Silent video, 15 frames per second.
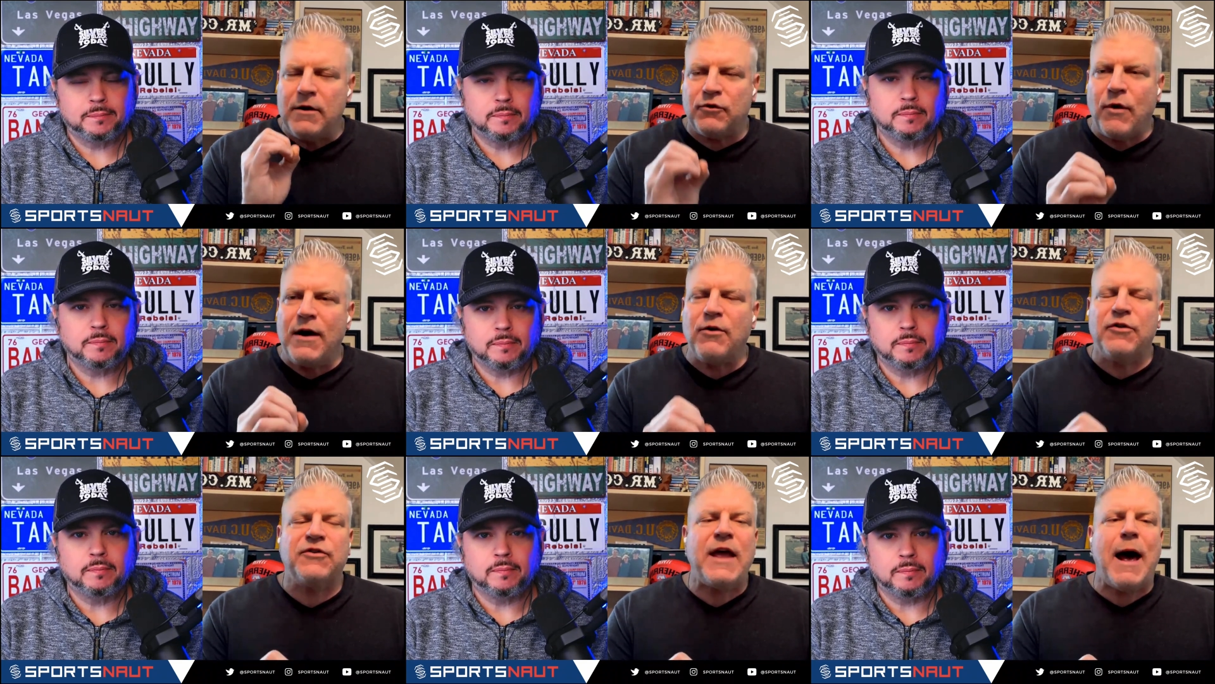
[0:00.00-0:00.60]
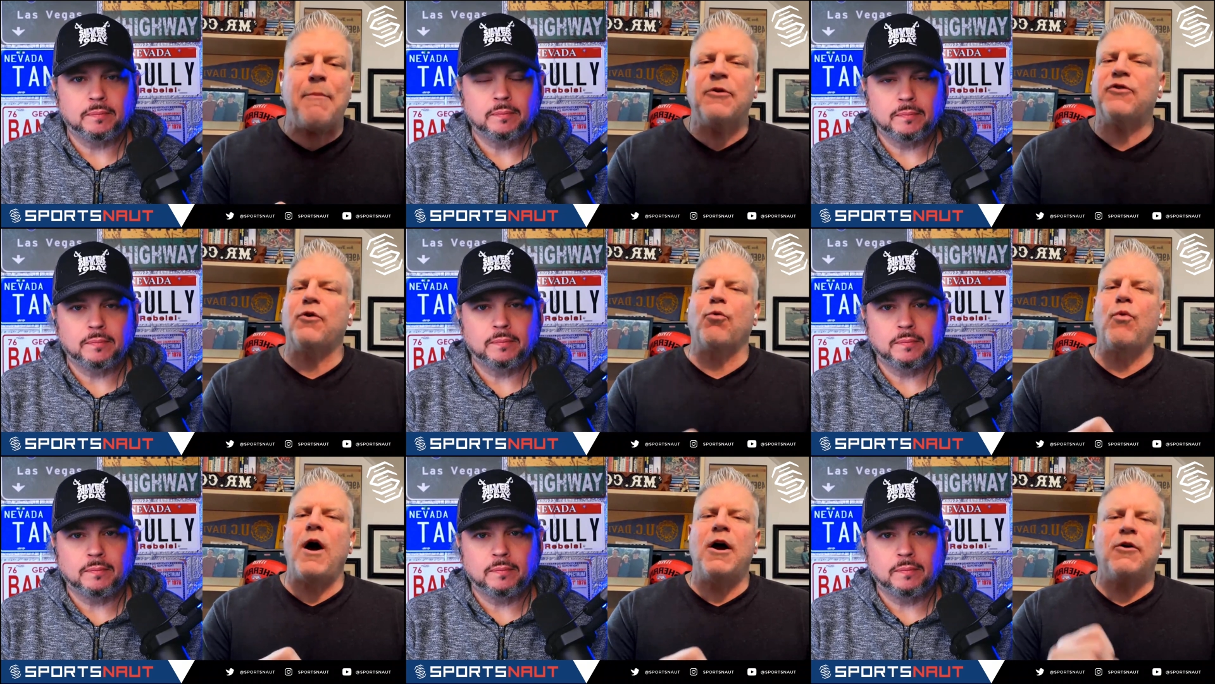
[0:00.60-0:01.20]
Speaker 1: try to establish
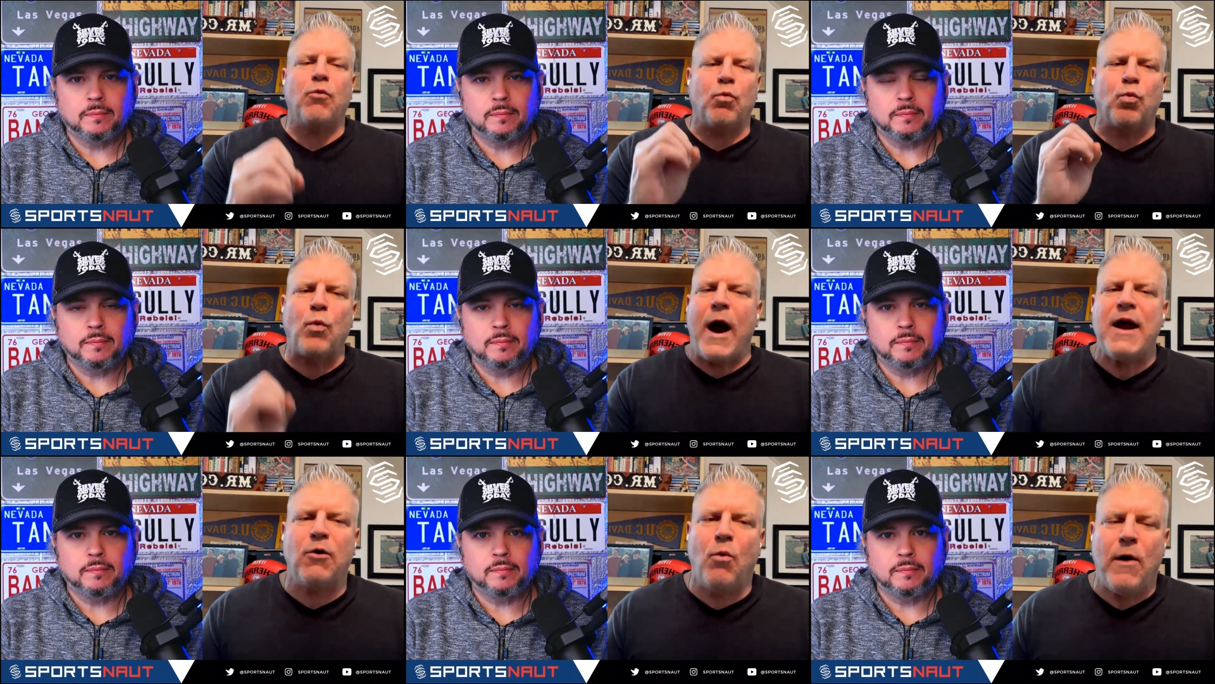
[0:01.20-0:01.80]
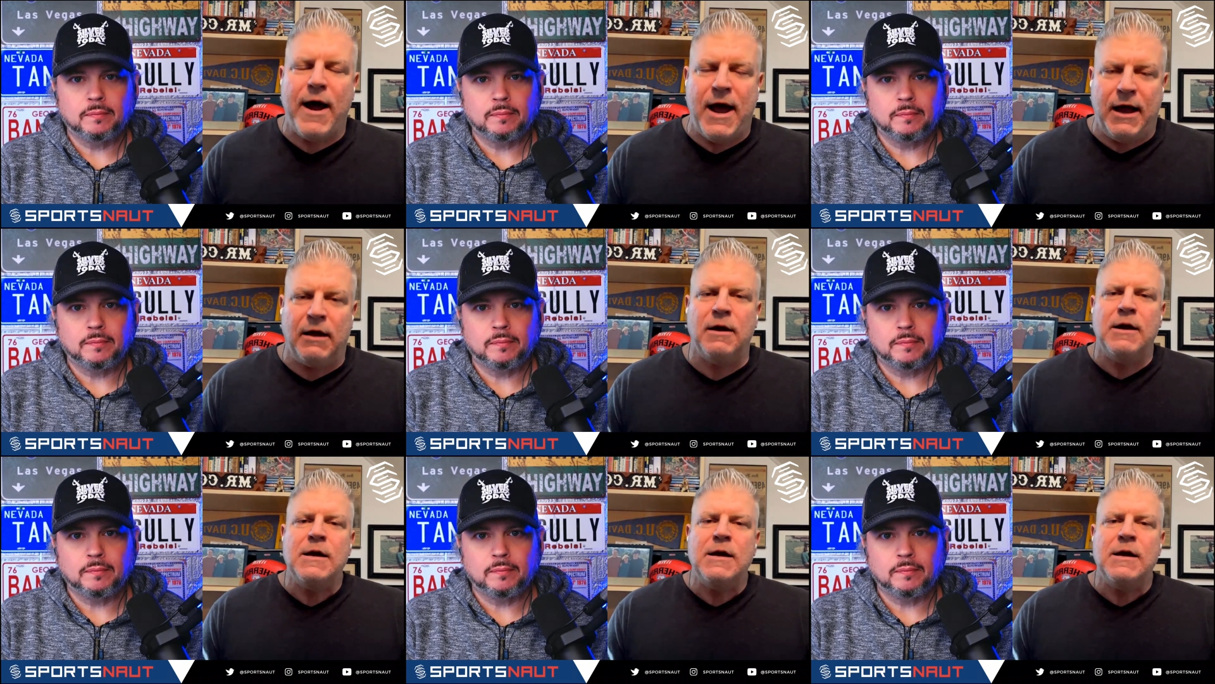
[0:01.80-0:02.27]
the run right away.